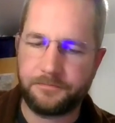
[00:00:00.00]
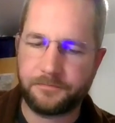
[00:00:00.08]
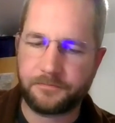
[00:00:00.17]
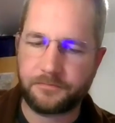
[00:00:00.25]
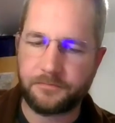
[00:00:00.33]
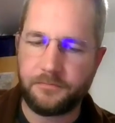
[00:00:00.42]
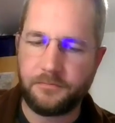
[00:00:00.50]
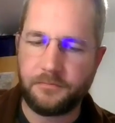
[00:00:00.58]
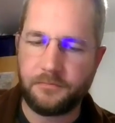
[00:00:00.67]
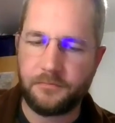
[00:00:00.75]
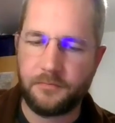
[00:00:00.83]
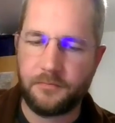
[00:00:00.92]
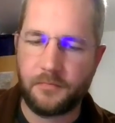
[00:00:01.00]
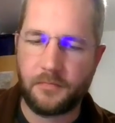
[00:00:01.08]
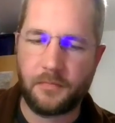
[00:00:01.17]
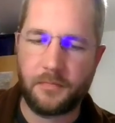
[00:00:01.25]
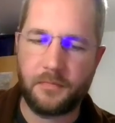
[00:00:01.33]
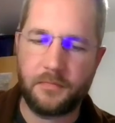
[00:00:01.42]

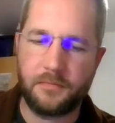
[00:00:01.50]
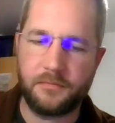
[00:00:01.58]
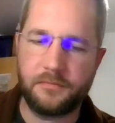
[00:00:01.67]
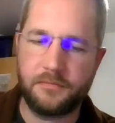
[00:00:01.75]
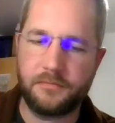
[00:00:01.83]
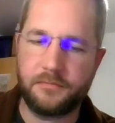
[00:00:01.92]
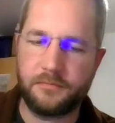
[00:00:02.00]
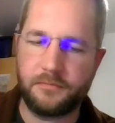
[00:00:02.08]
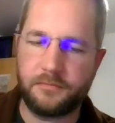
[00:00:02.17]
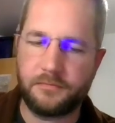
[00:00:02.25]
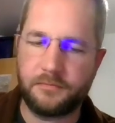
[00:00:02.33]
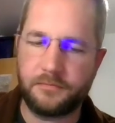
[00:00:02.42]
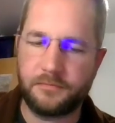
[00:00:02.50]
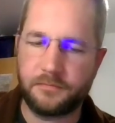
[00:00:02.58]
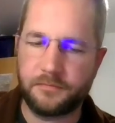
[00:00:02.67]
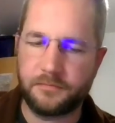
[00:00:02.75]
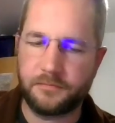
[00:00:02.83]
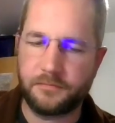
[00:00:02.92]

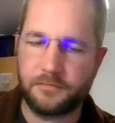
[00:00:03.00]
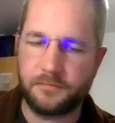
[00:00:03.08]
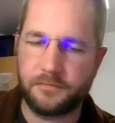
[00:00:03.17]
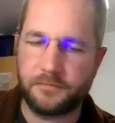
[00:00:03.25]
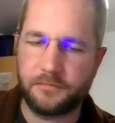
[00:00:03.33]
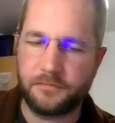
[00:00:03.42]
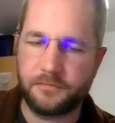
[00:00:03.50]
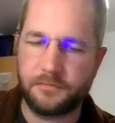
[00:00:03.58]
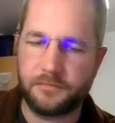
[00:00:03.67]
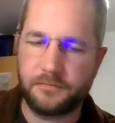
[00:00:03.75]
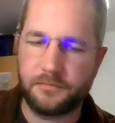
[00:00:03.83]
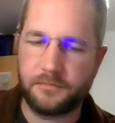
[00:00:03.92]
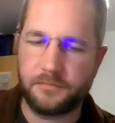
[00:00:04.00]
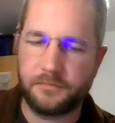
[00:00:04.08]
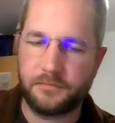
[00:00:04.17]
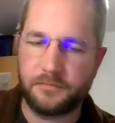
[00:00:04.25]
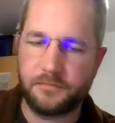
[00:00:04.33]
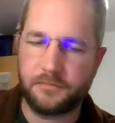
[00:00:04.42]
Nobody speaks.